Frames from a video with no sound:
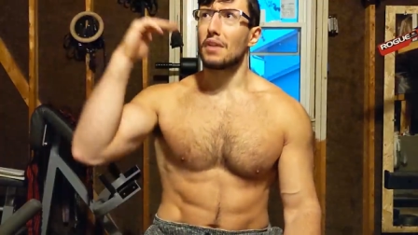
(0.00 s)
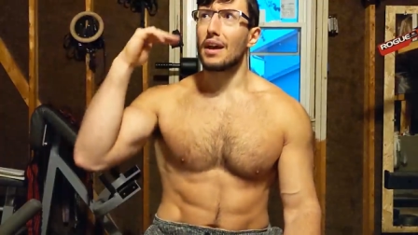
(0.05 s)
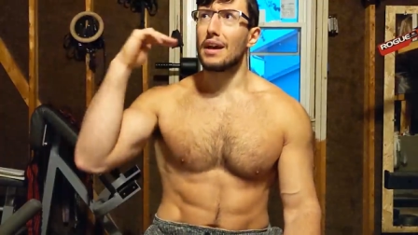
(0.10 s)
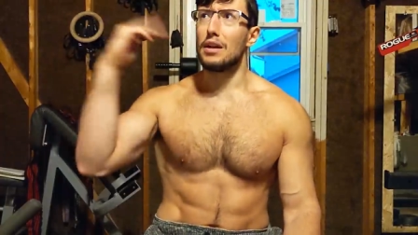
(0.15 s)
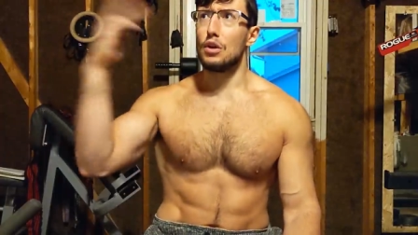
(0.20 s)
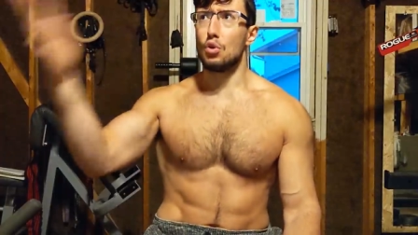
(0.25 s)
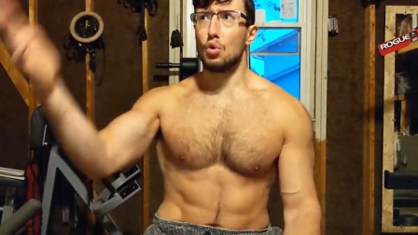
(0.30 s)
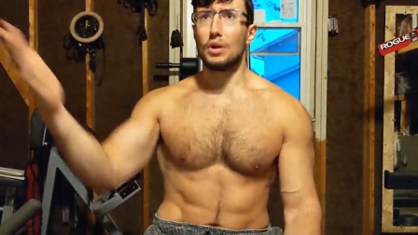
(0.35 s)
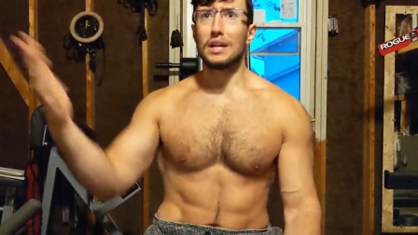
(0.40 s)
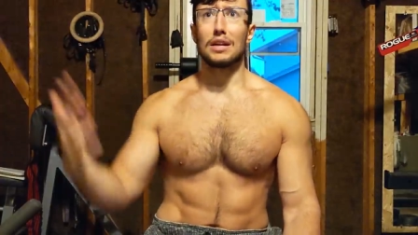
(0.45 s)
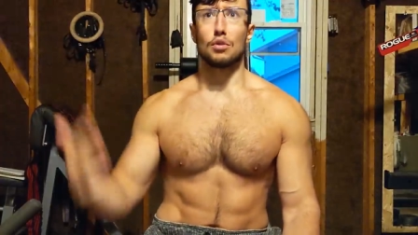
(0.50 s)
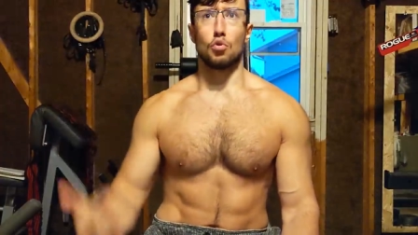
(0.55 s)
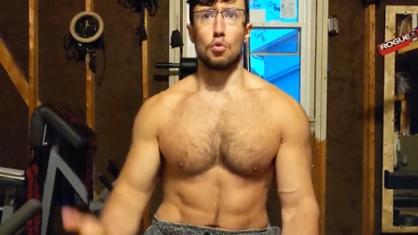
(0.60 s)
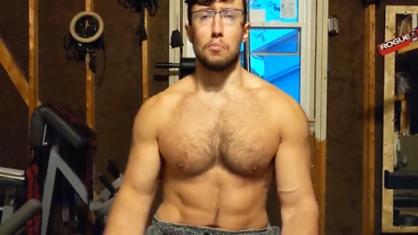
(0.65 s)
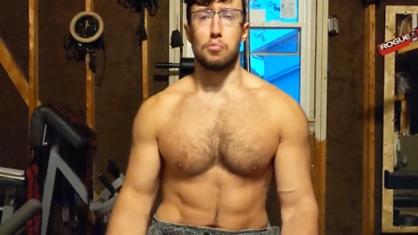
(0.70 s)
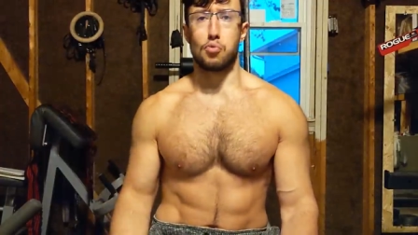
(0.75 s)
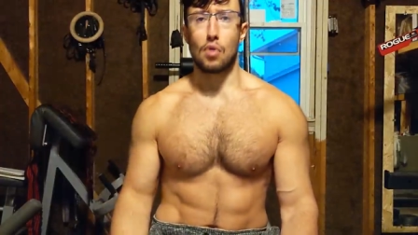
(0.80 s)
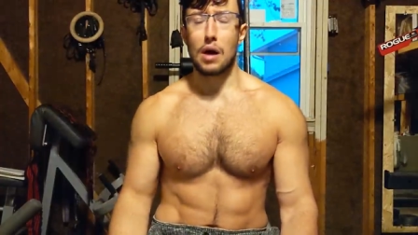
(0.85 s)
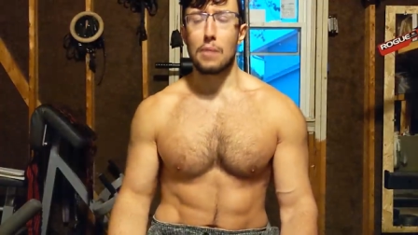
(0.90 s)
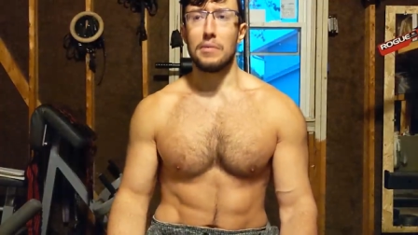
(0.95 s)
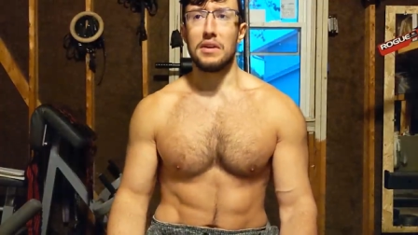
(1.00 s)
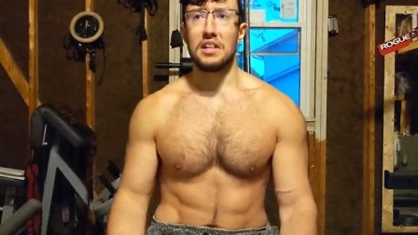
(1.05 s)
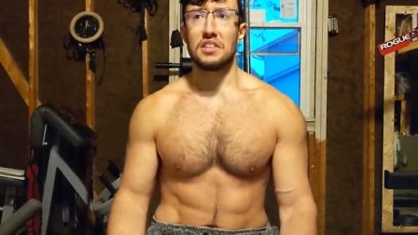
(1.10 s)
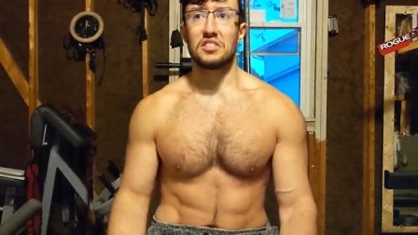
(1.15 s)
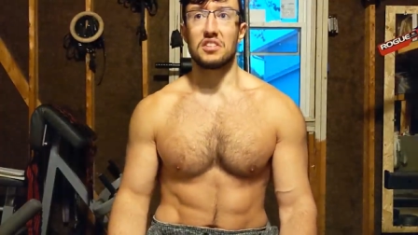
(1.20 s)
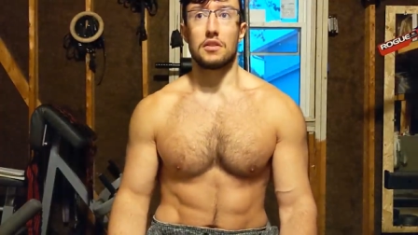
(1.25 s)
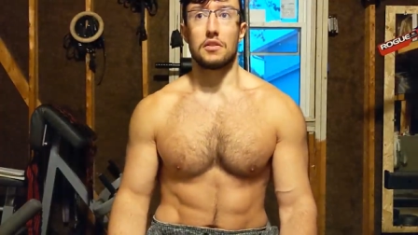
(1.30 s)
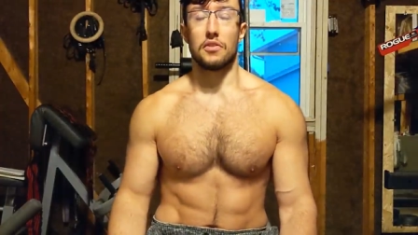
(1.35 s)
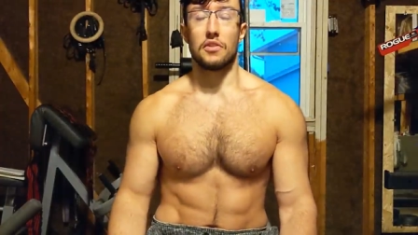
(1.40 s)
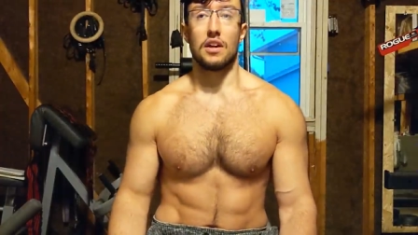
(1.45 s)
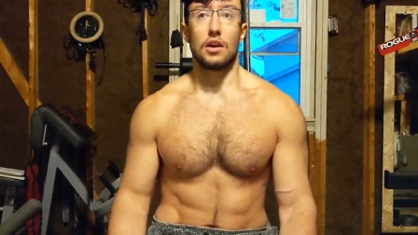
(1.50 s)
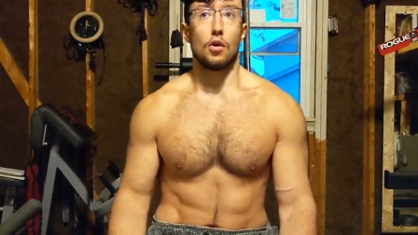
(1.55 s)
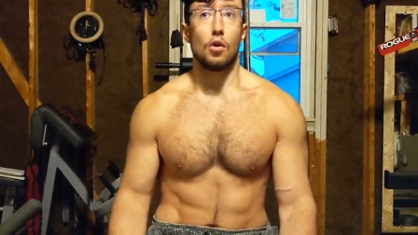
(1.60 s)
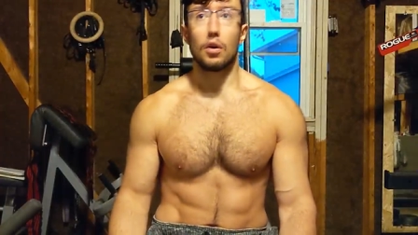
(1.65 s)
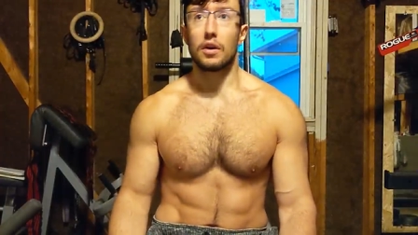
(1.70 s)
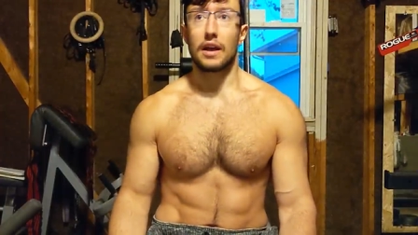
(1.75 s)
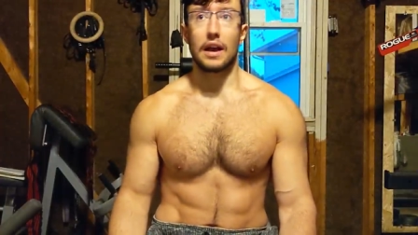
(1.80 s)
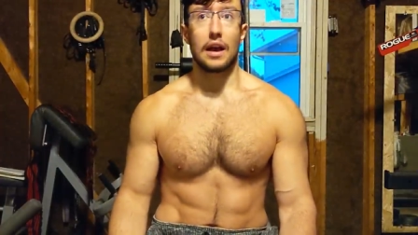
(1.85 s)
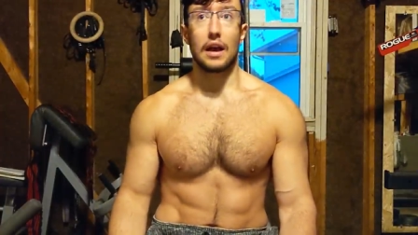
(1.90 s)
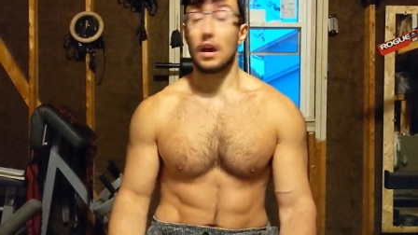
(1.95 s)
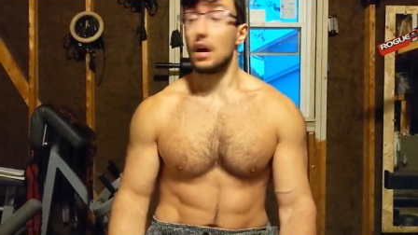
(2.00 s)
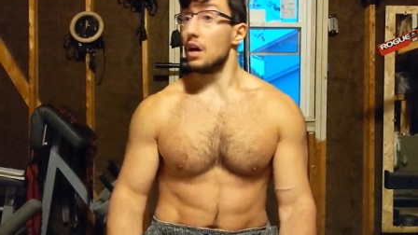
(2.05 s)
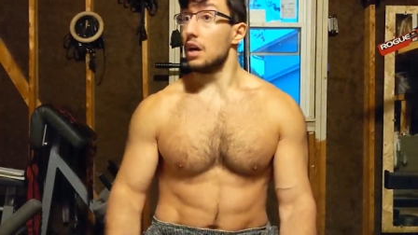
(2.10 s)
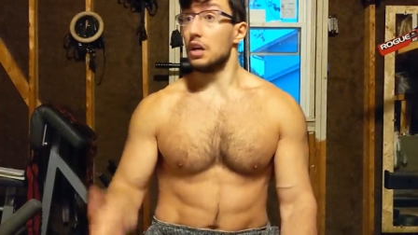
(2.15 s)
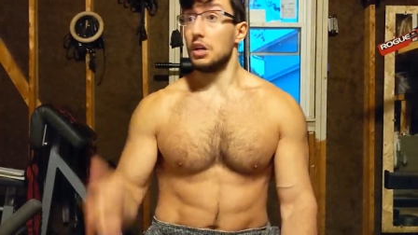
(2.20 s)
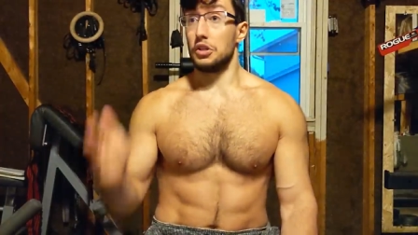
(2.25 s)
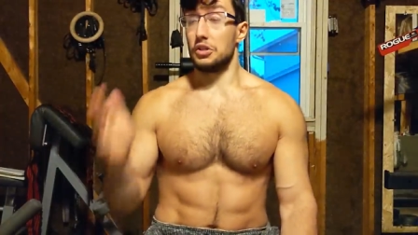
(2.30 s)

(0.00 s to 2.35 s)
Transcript: and look at the Brahmins and think, okay,